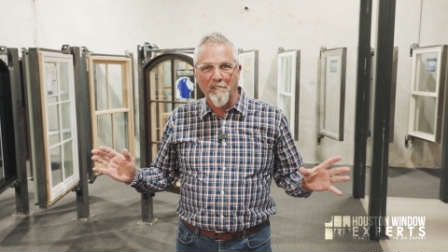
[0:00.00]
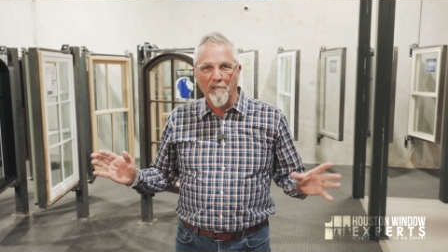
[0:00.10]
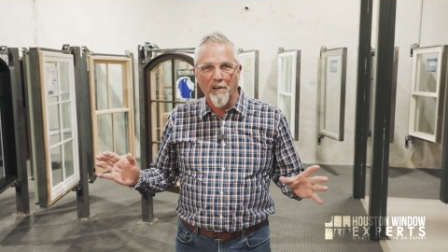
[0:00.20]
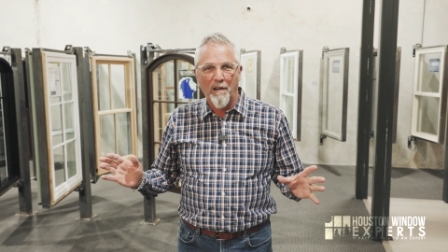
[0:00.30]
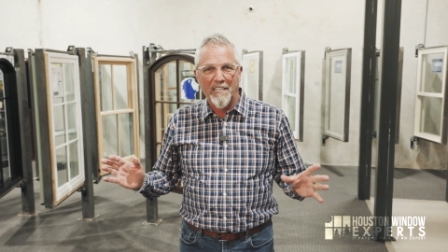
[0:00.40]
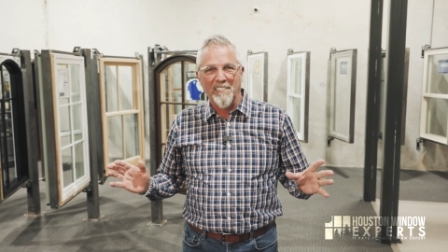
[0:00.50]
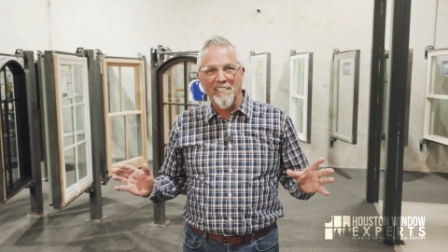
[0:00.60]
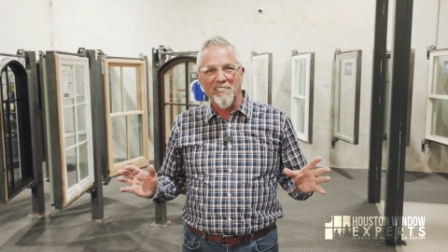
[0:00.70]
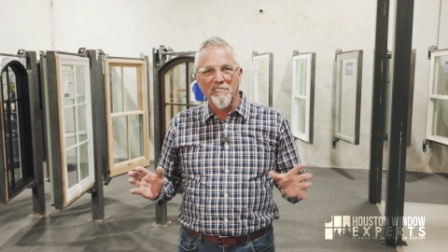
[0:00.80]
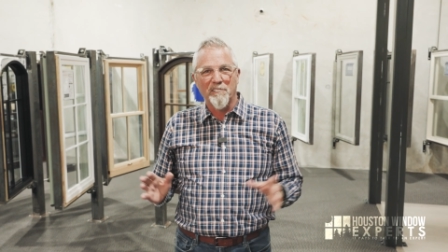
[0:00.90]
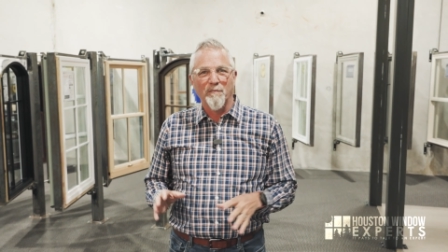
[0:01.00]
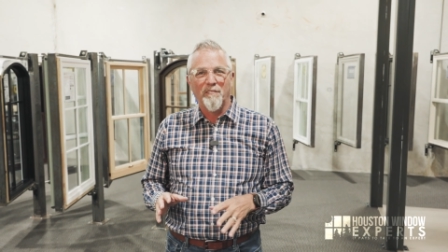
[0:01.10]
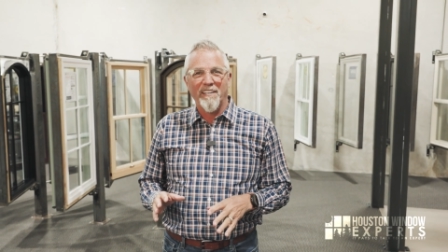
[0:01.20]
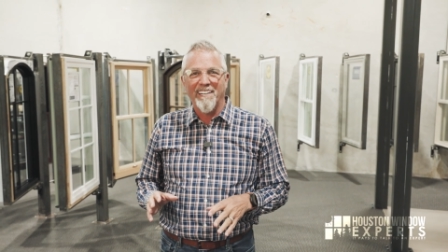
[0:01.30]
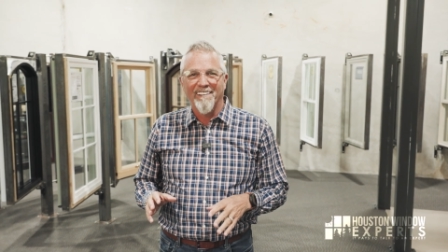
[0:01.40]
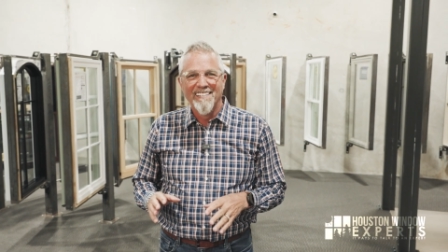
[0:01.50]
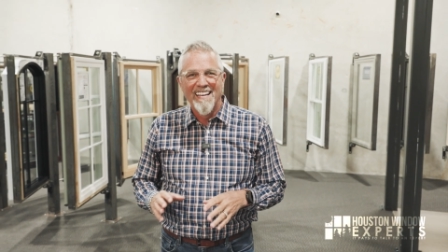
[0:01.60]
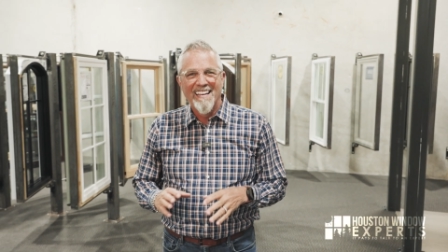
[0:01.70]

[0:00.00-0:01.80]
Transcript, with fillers: who are watching this YouTube video,